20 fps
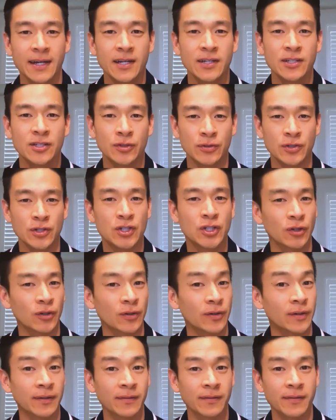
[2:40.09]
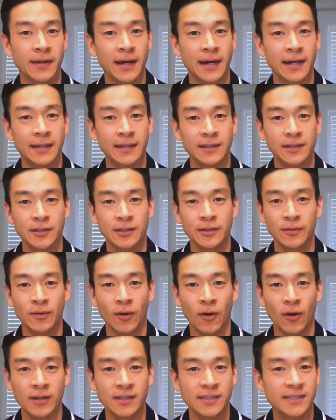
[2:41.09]
to ensuring that you
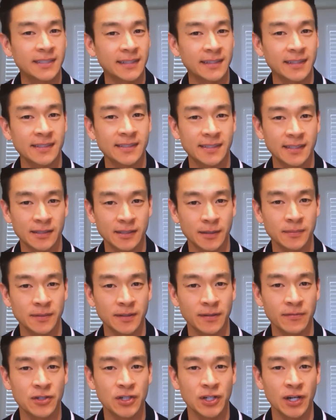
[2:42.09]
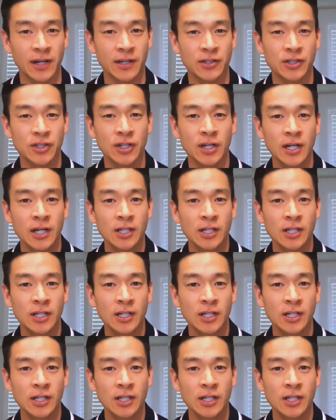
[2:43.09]
are seeing the systems of change